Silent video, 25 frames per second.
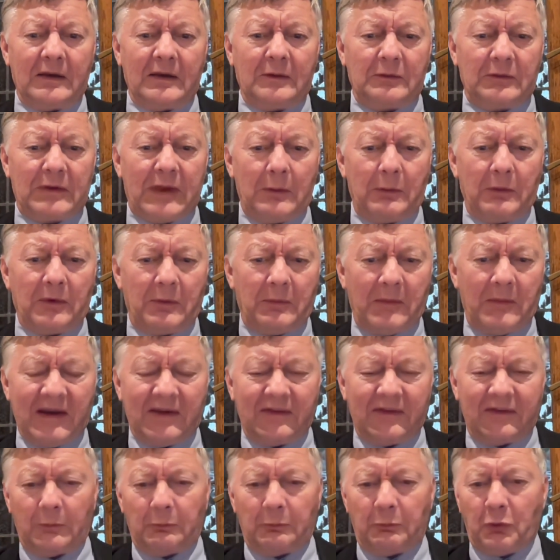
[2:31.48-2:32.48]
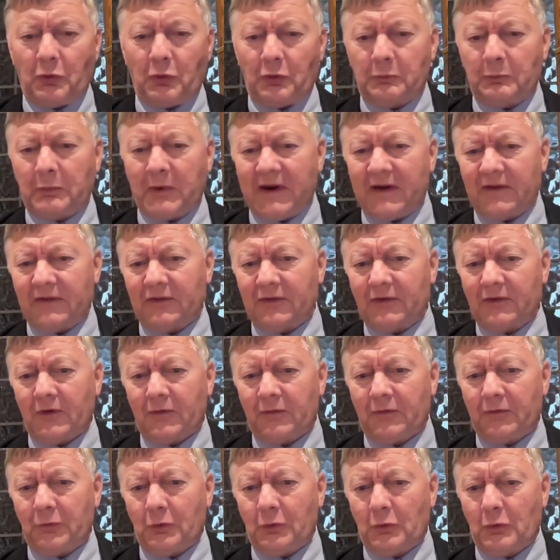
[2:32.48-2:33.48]
they were the main support base
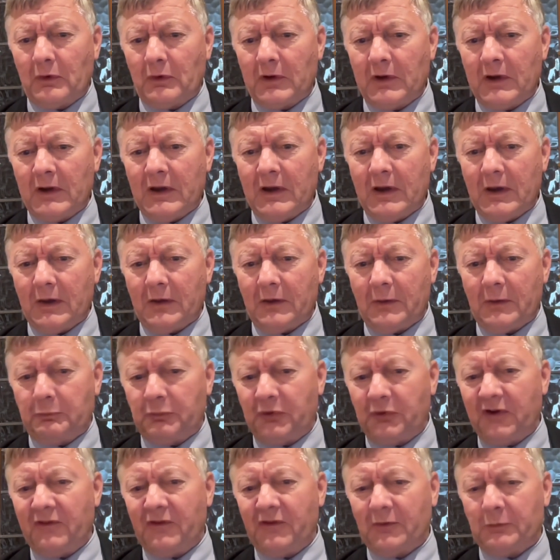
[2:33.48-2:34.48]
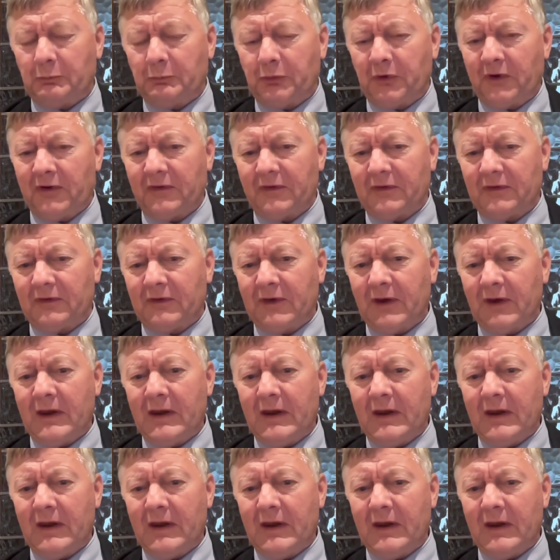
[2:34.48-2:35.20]
for the previous president,